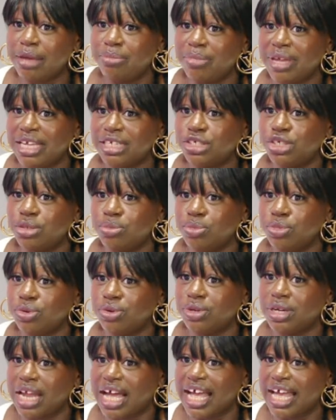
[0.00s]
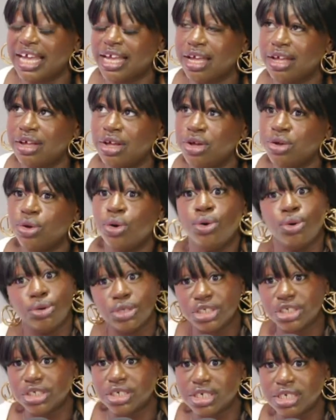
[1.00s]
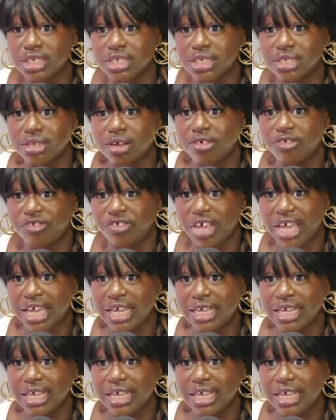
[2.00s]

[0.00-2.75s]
It makes you more like cautious of things.